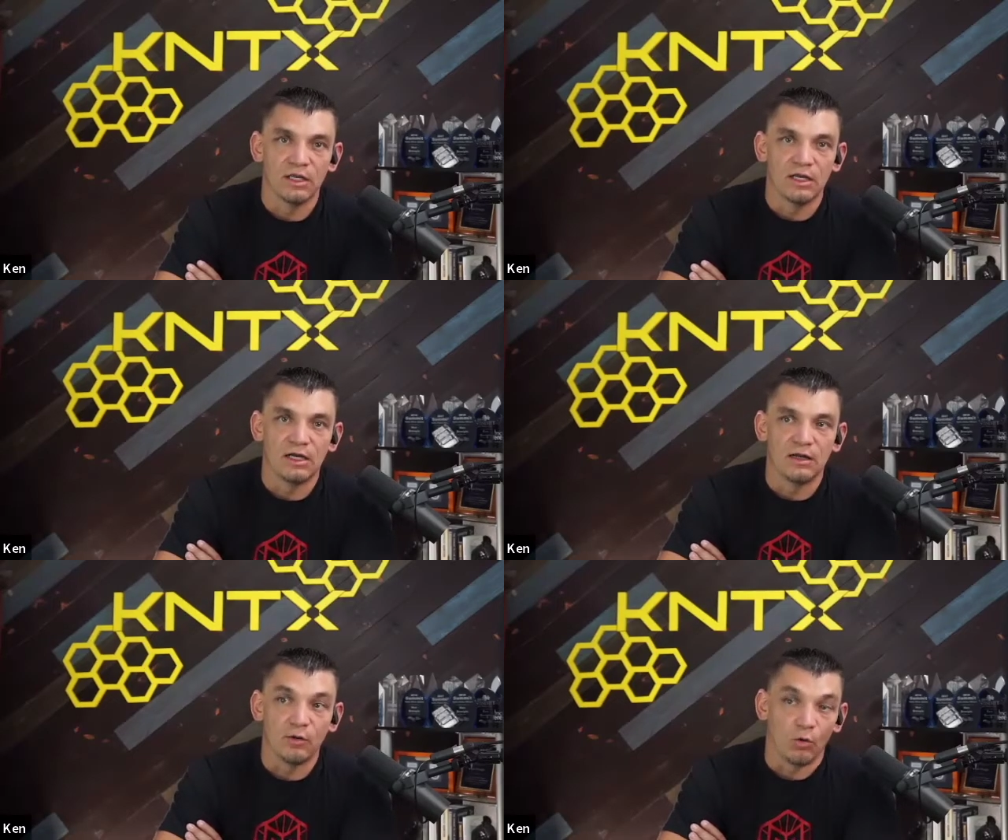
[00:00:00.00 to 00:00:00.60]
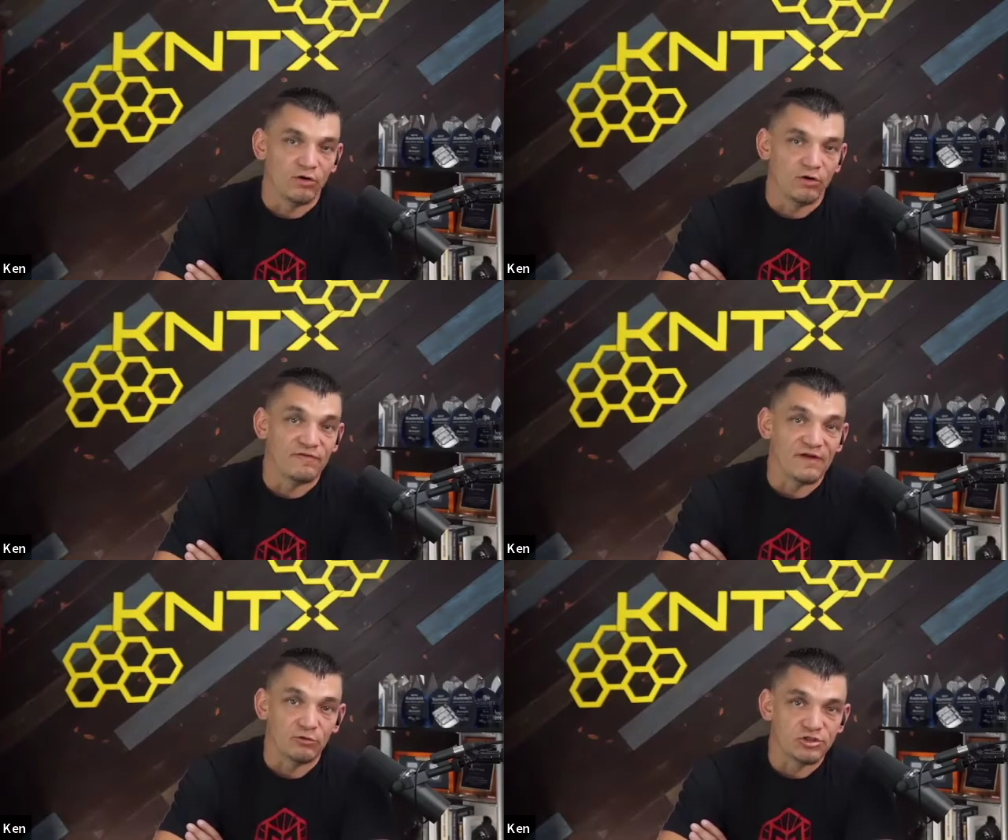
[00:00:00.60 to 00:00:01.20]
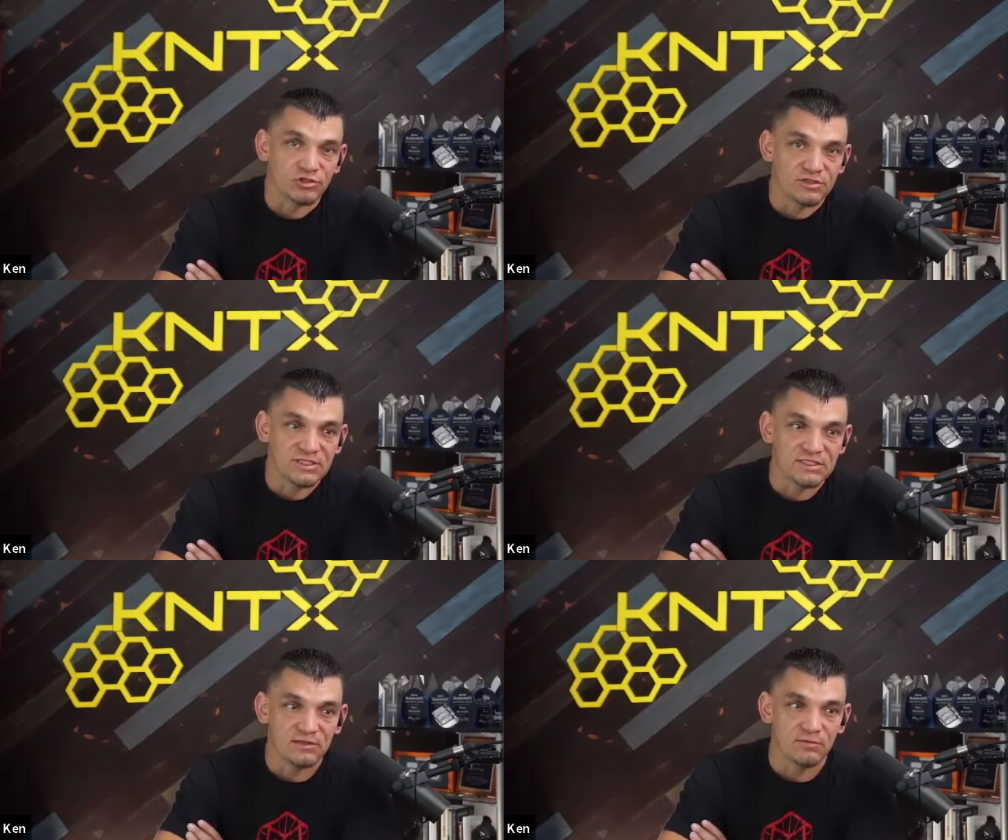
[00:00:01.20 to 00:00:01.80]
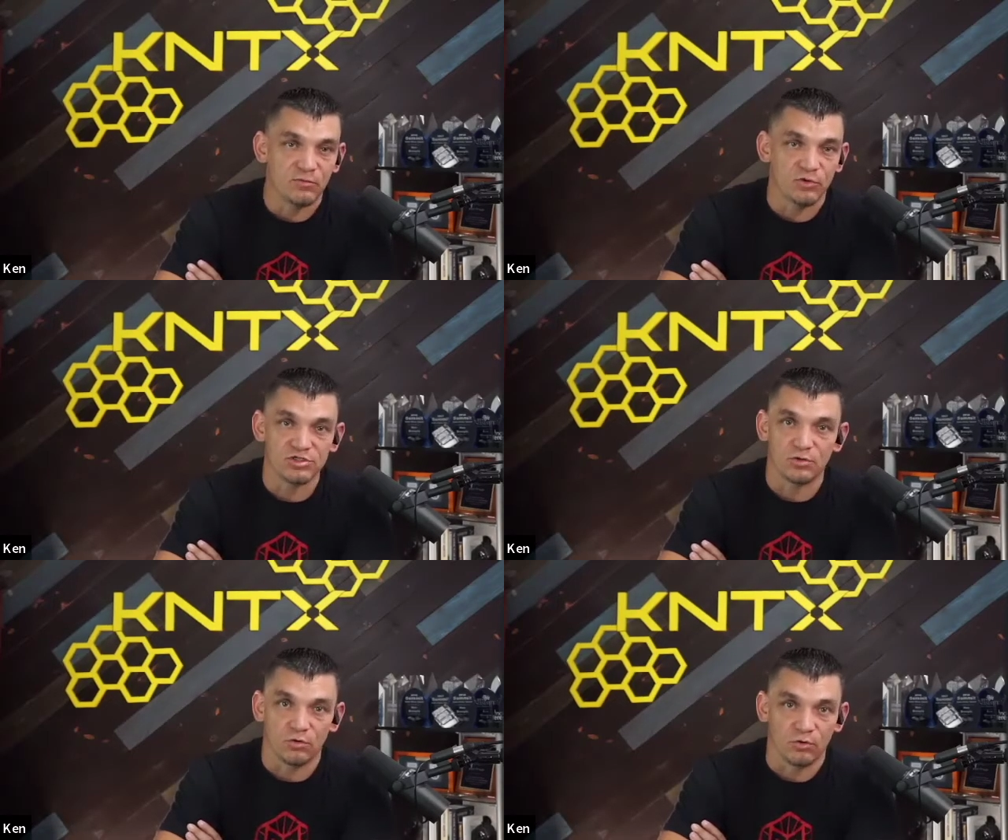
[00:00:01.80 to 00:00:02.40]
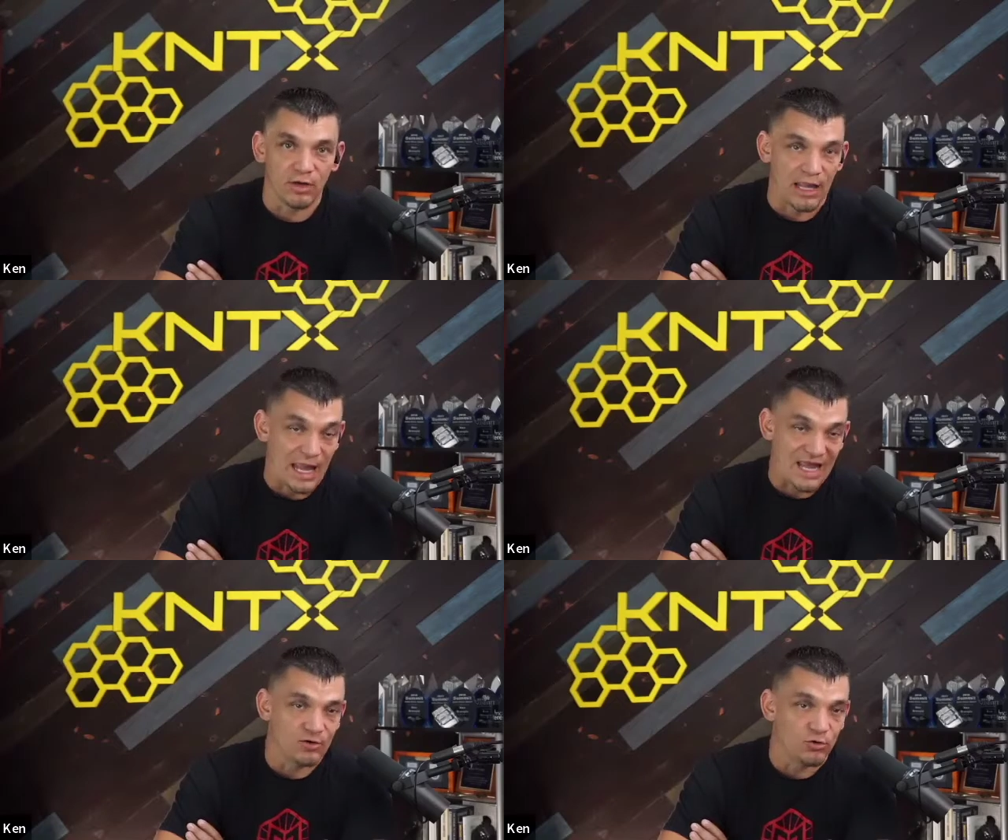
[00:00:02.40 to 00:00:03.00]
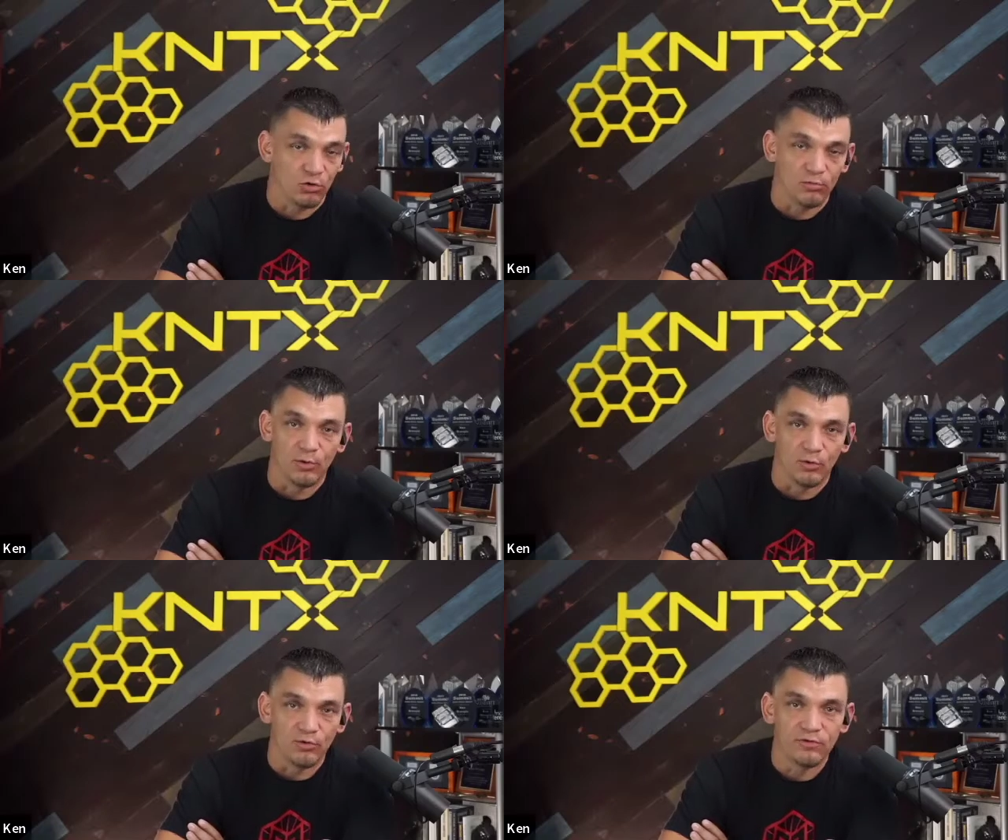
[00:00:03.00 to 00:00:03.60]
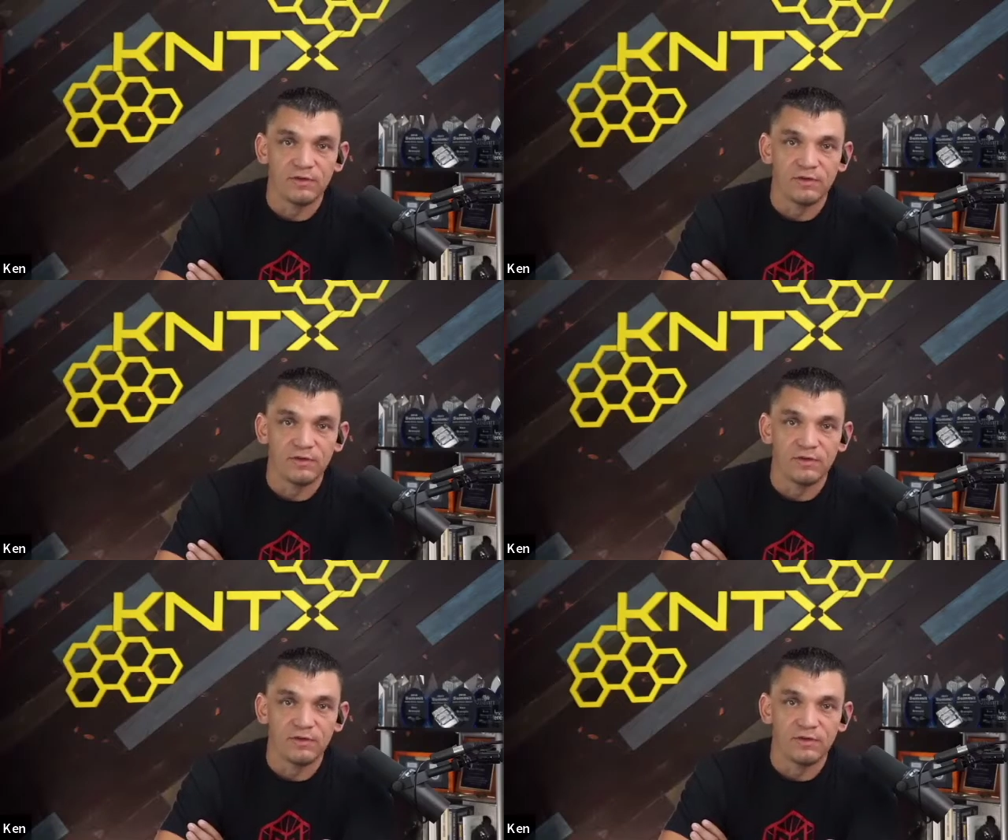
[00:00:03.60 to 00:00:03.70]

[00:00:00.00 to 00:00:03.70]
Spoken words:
or a voucher system, or both,